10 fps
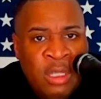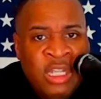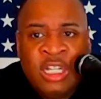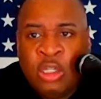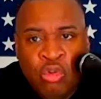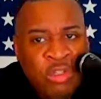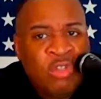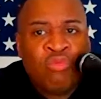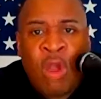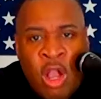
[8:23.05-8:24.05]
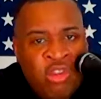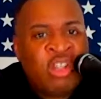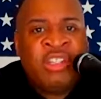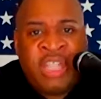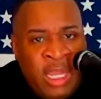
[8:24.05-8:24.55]
including Roger
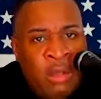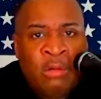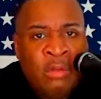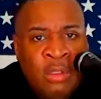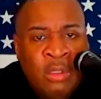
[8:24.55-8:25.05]
Goodell,